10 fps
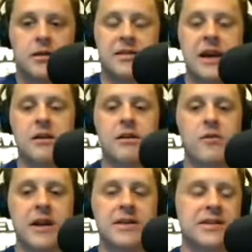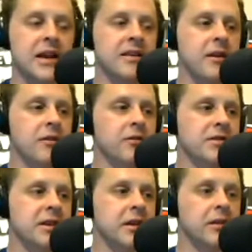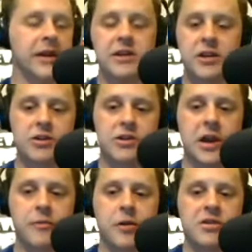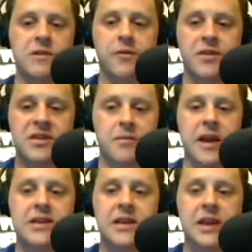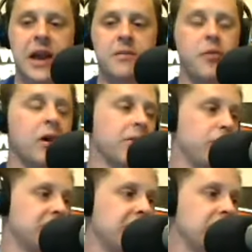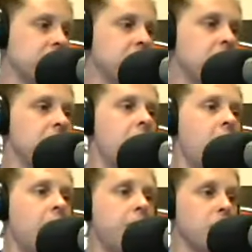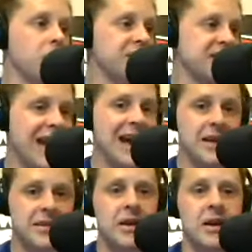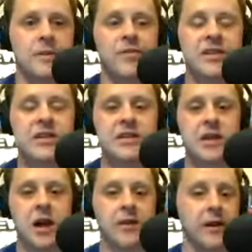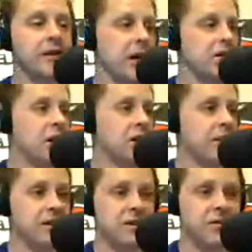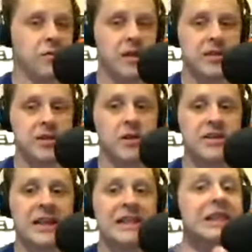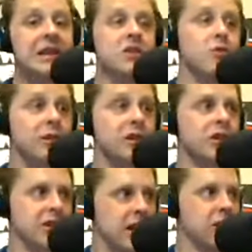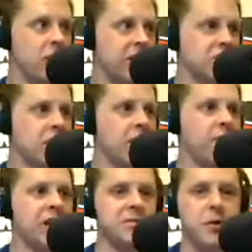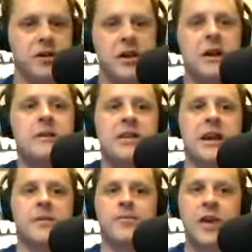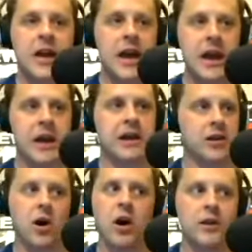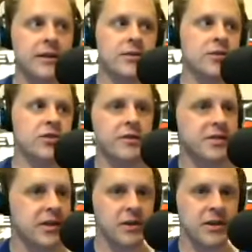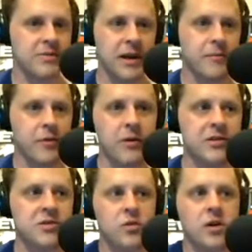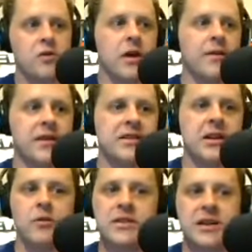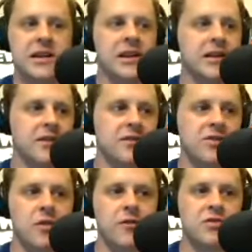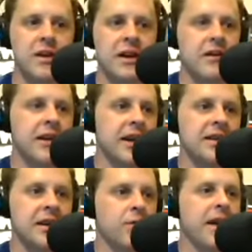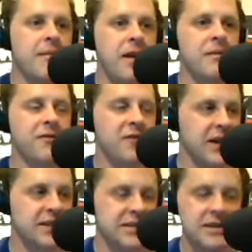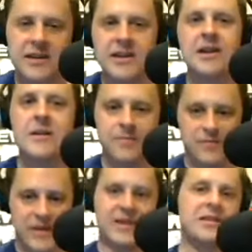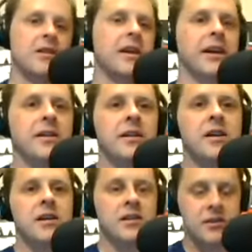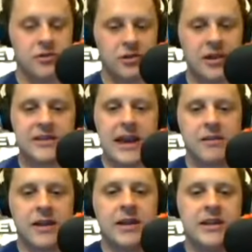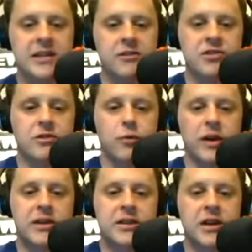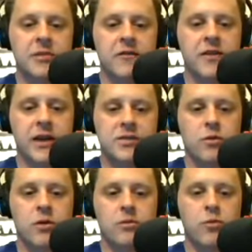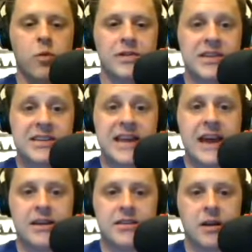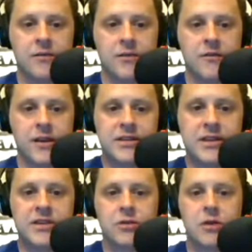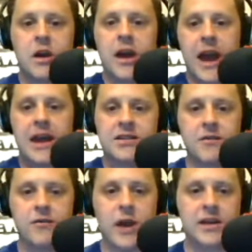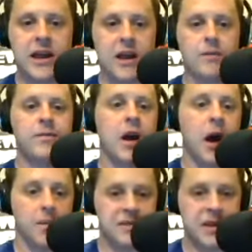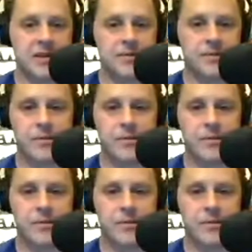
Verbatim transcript: down on the right side there, you'll see a link that just got posted for the Symantec Endpoint Protection uh, portal status. This is the link that I talked about just a few minutes ago because I literally just got a question on Facebook saying, Hey, I called into the service center because my endpoint wasn't working right and they said it wasn't connecting to the servers right now. Any idea when that might be fixed? That's the link. You click that link, it tells you when it's going to be fixed or what the status of the fix is. So, as of right now, update.